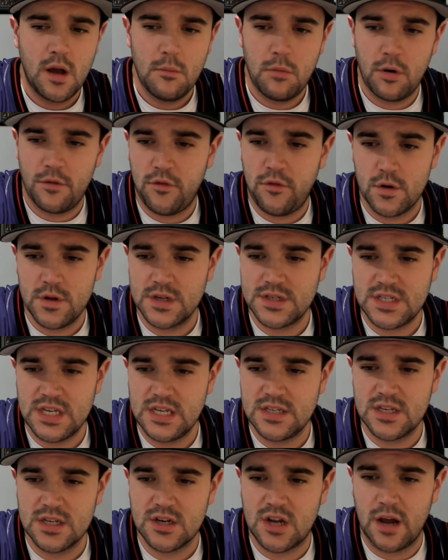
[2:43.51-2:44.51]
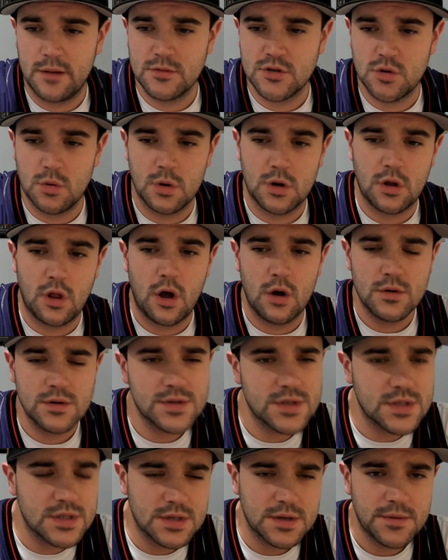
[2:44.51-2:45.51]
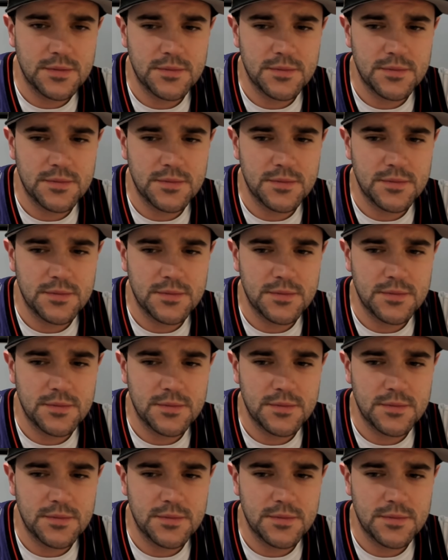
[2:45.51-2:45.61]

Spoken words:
before the season comes to a close?